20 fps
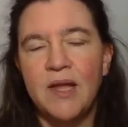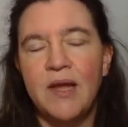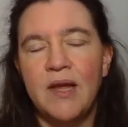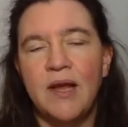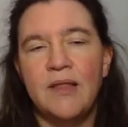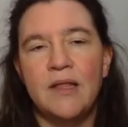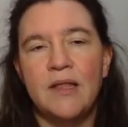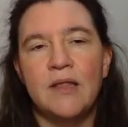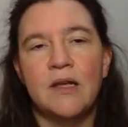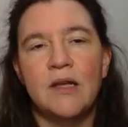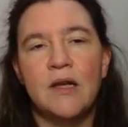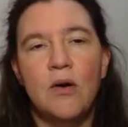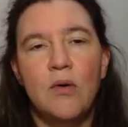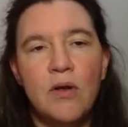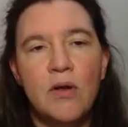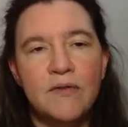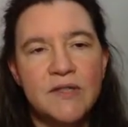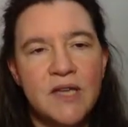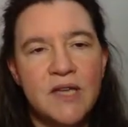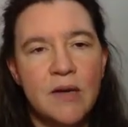And then the goal
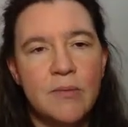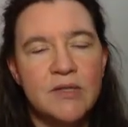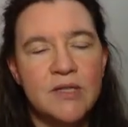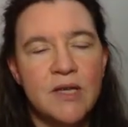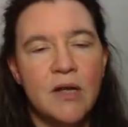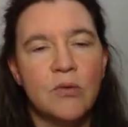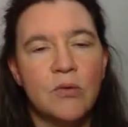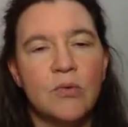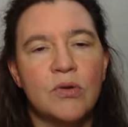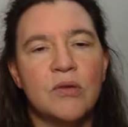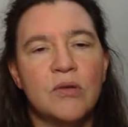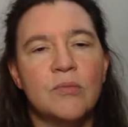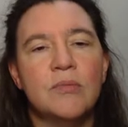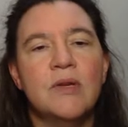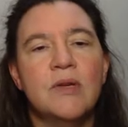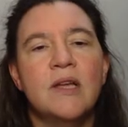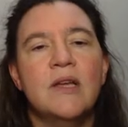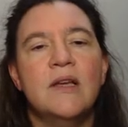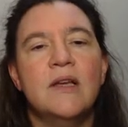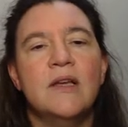of Simon's algorithm
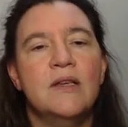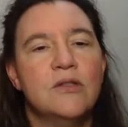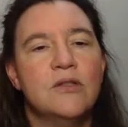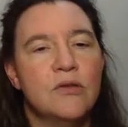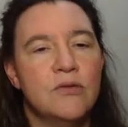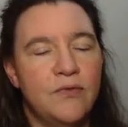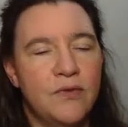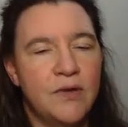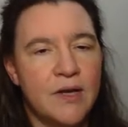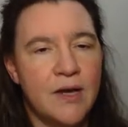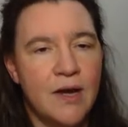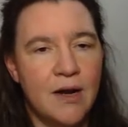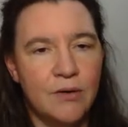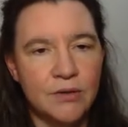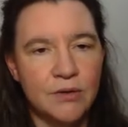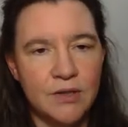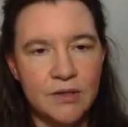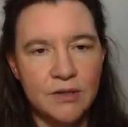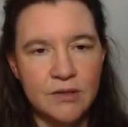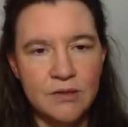is to figure
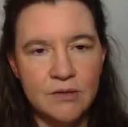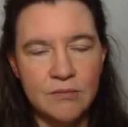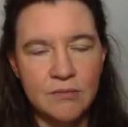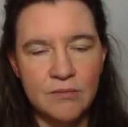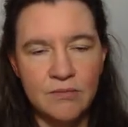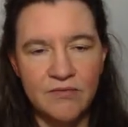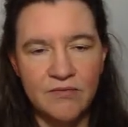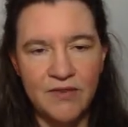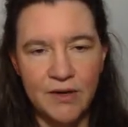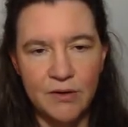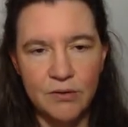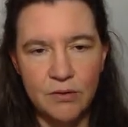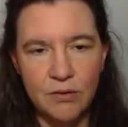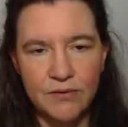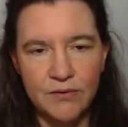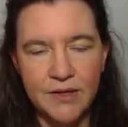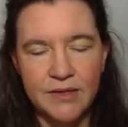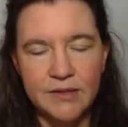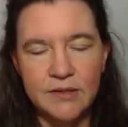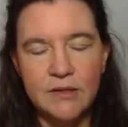out this value
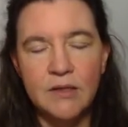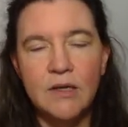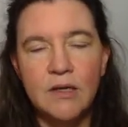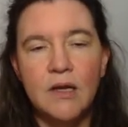of s.